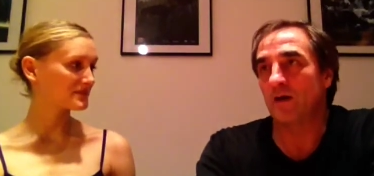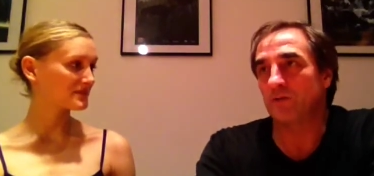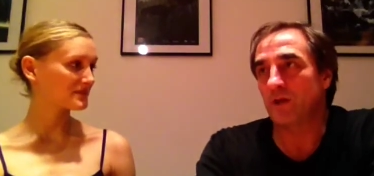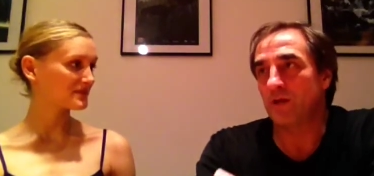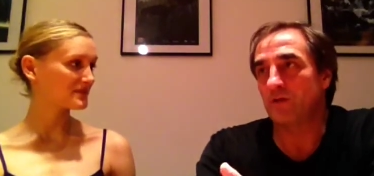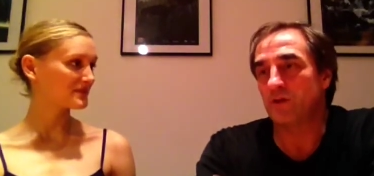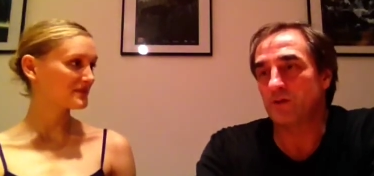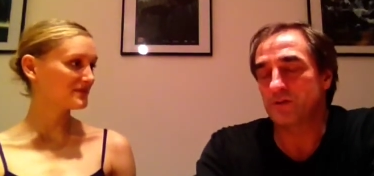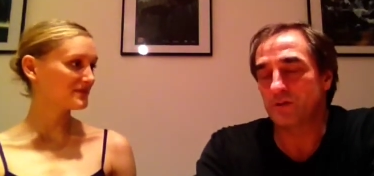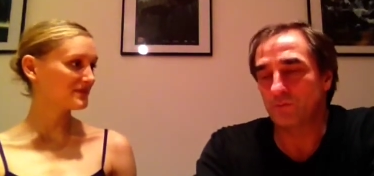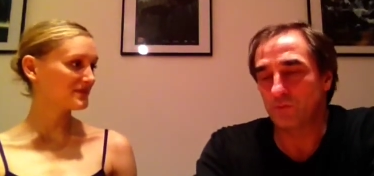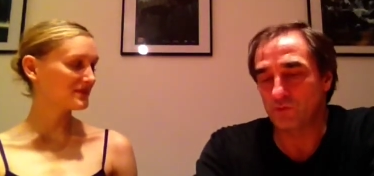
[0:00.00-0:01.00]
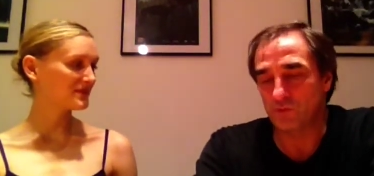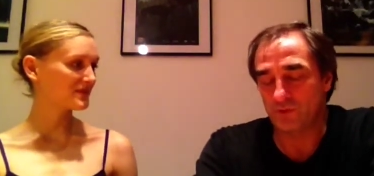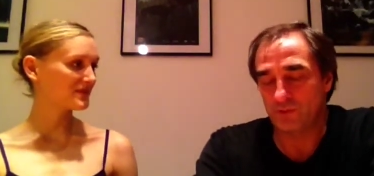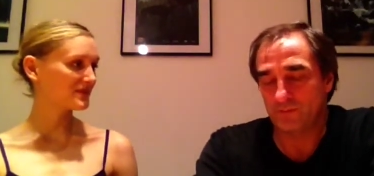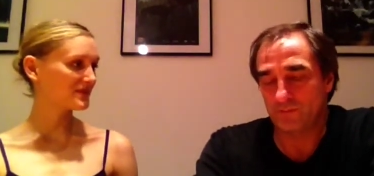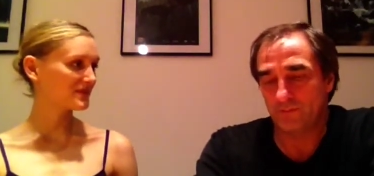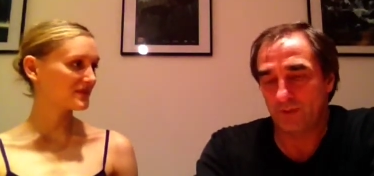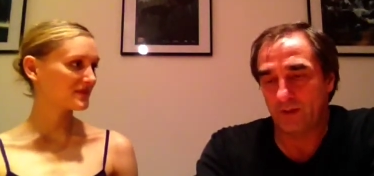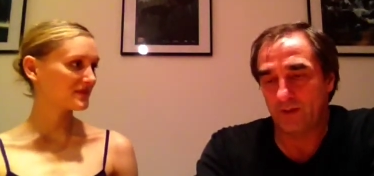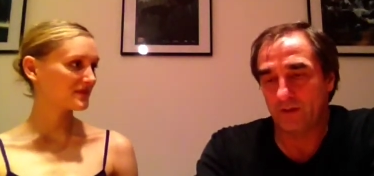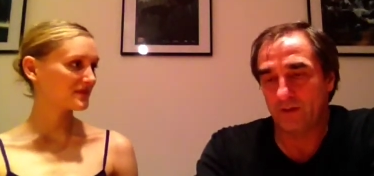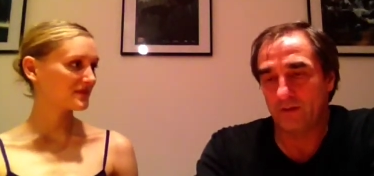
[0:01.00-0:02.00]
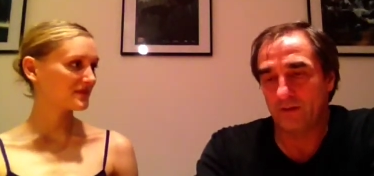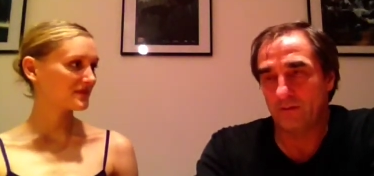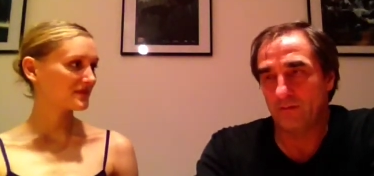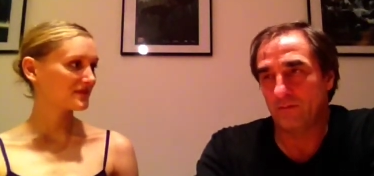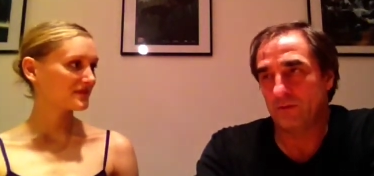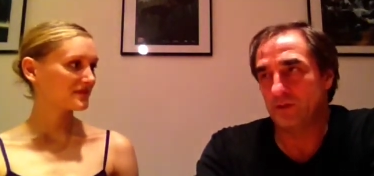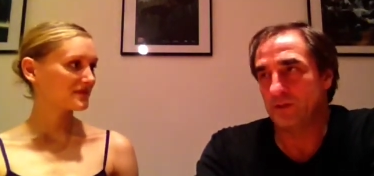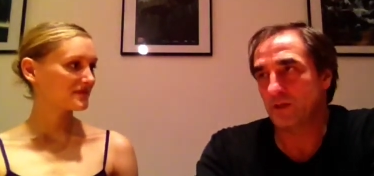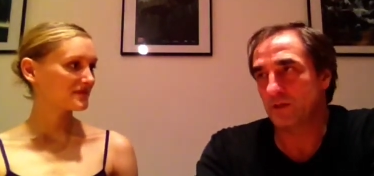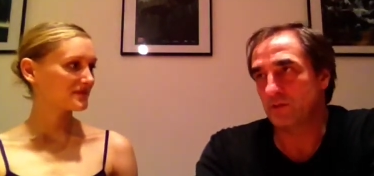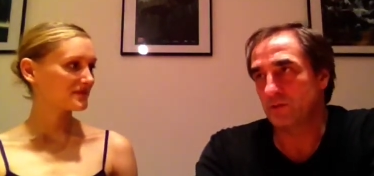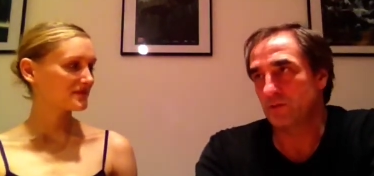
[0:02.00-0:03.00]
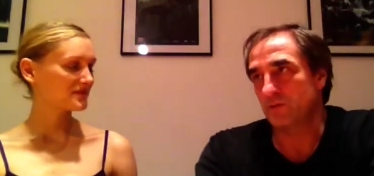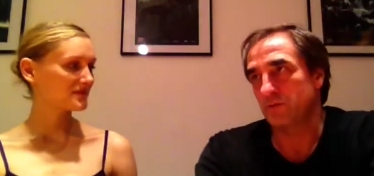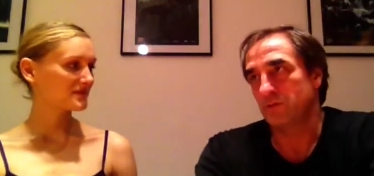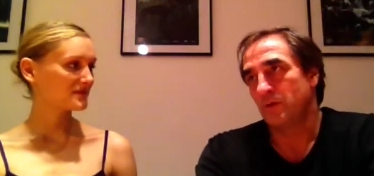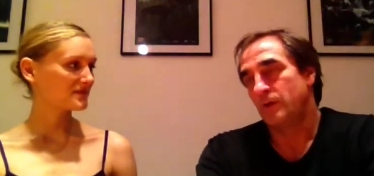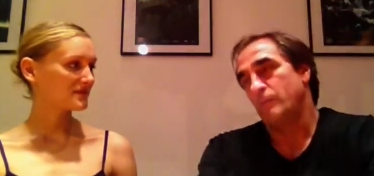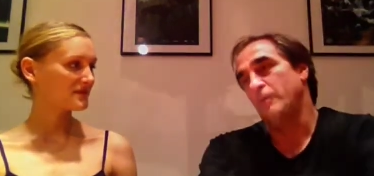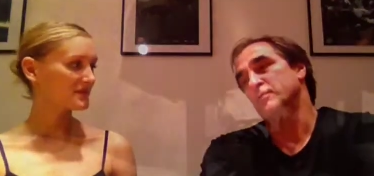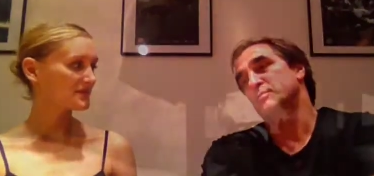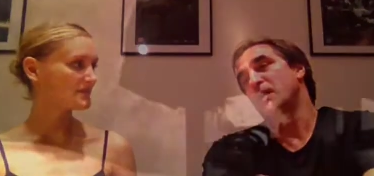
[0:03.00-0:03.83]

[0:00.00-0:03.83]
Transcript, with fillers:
Speaker 1: uh, nine years in Bolshoi. Uh, we decided to, because